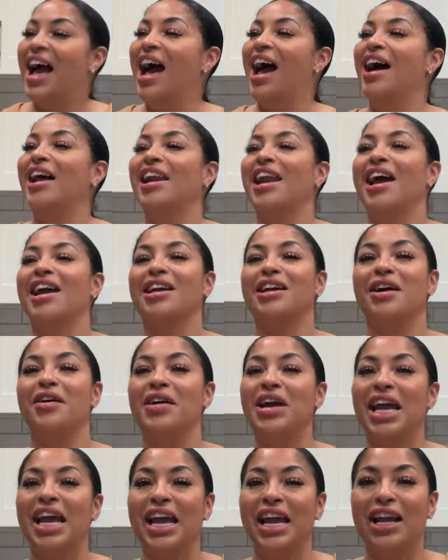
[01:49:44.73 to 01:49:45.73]
I was like, "Go
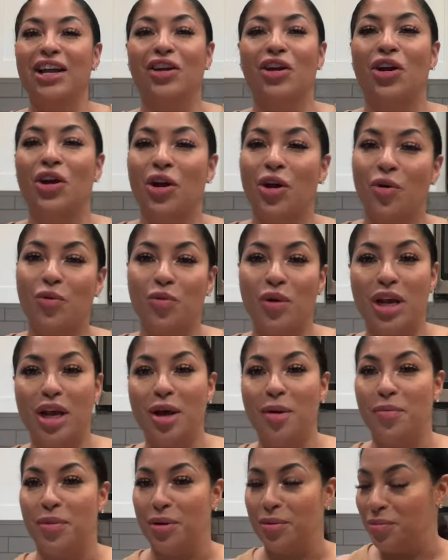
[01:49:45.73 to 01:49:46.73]
ahead, girl,
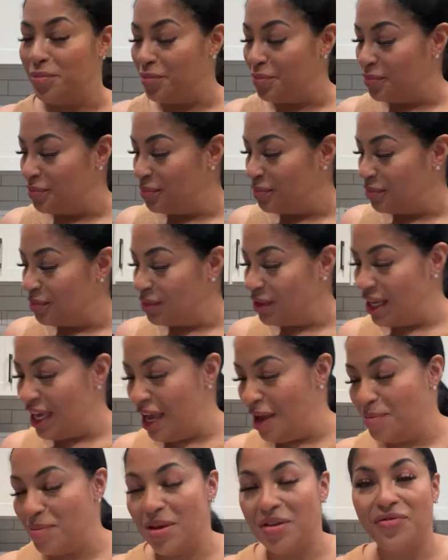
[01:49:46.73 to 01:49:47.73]
rib them."
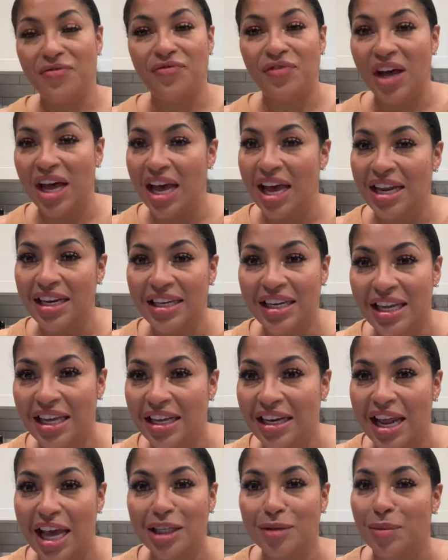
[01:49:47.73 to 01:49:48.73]
It'd be funny.
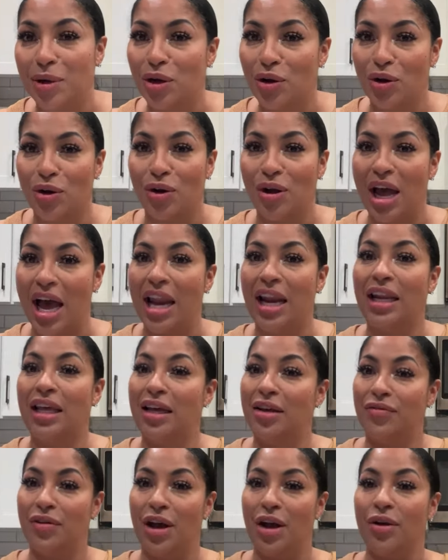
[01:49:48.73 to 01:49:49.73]
That's my girl. I
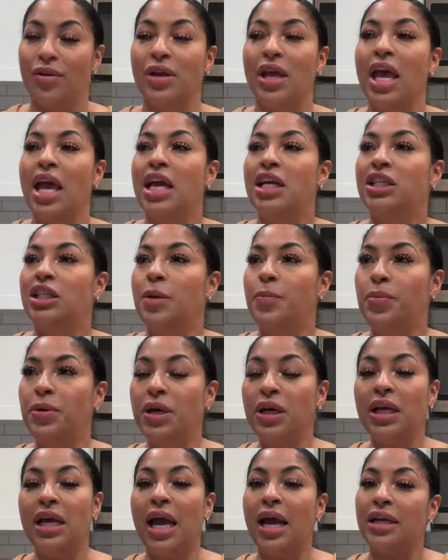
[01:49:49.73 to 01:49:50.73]
love her. She
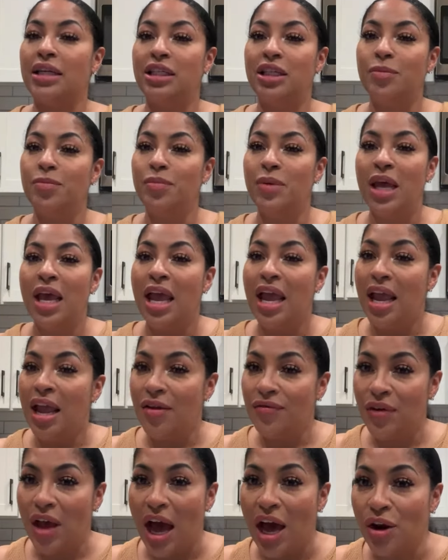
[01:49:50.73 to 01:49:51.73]
put she.
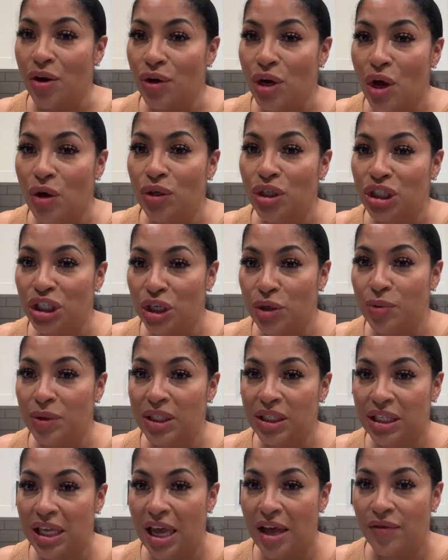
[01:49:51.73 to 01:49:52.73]
If y'all don't know, she was
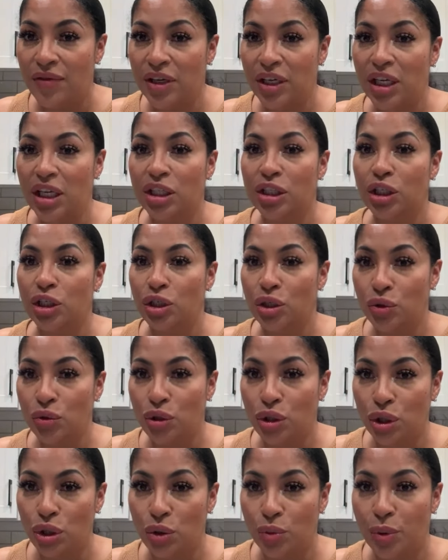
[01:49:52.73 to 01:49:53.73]
Seven is a
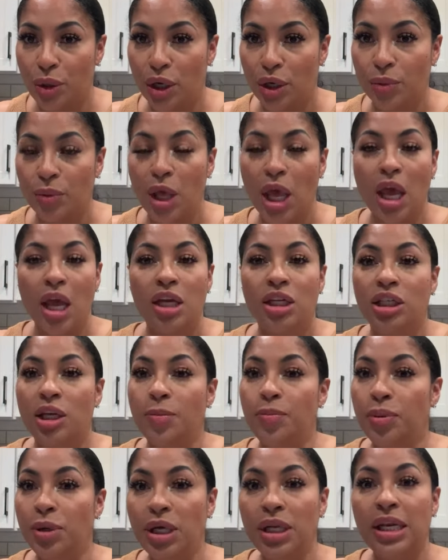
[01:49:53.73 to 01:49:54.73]
YouTuber. She
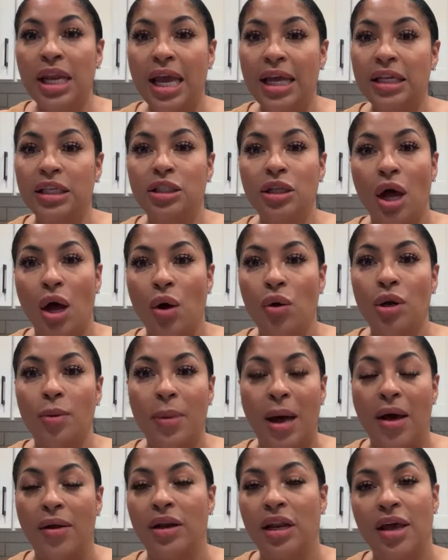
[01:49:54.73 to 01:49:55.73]
put ladies on
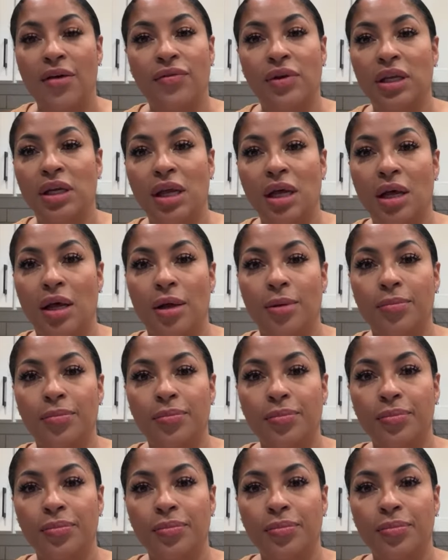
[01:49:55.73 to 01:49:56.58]
about leveling up.